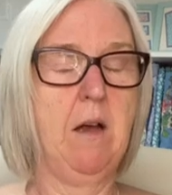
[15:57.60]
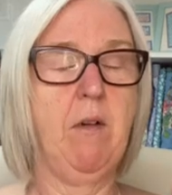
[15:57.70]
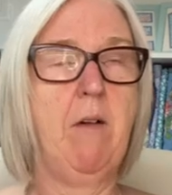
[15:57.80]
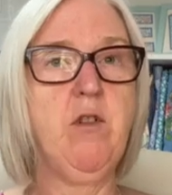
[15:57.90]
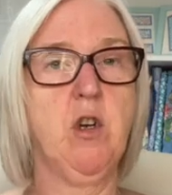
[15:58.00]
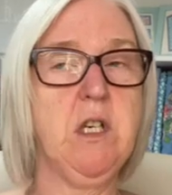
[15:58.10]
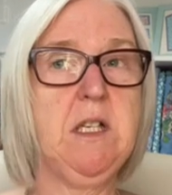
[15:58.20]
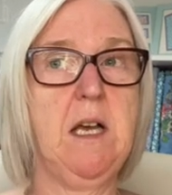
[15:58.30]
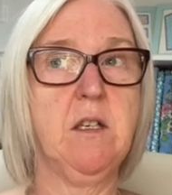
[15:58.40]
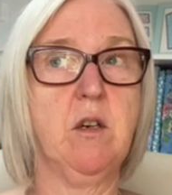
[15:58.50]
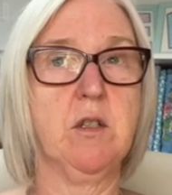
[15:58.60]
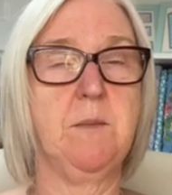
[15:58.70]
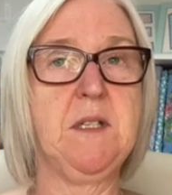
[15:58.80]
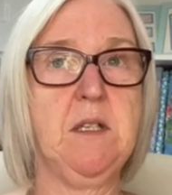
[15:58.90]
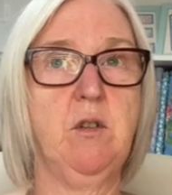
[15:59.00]
I've, I've not decided because
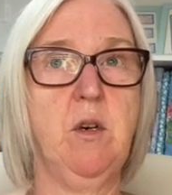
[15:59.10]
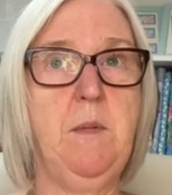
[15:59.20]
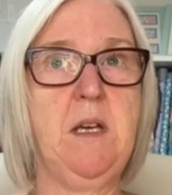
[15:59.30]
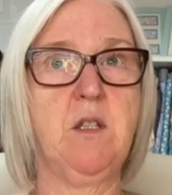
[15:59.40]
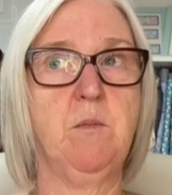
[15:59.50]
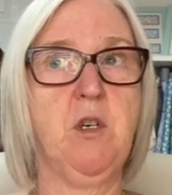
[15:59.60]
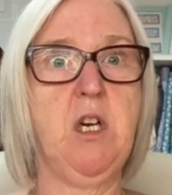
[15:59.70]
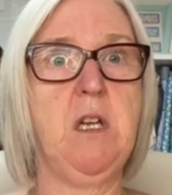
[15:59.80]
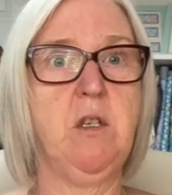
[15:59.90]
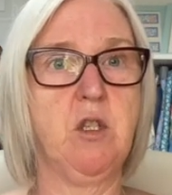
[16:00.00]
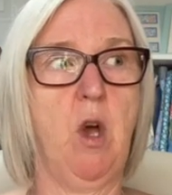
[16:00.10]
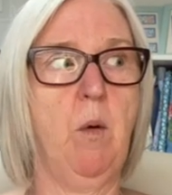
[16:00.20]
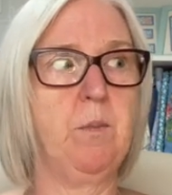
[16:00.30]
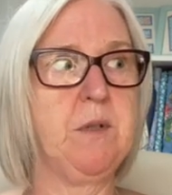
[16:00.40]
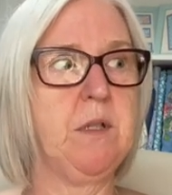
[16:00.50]
I'm still going to make some shade
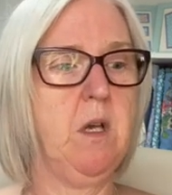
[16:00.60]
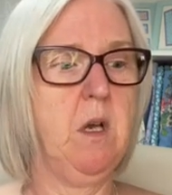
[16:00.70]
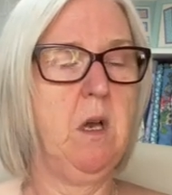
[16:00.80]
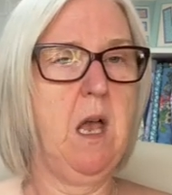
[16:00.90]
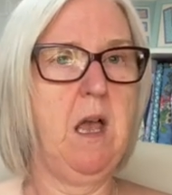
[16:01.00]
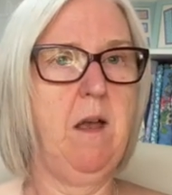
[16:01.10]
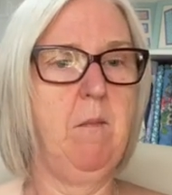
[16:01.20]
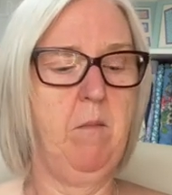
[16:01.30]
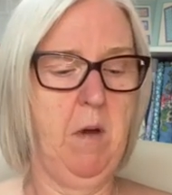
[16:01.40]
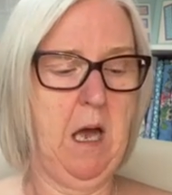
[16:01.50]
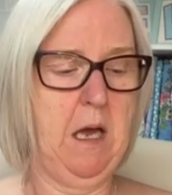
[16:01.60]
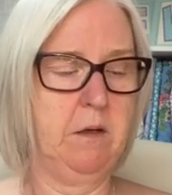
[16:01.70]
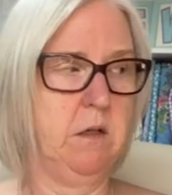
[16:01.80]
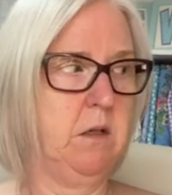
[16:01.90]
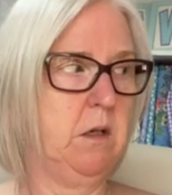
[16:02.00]
tops um,
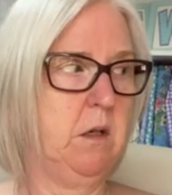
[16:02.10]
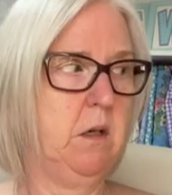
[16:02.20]
and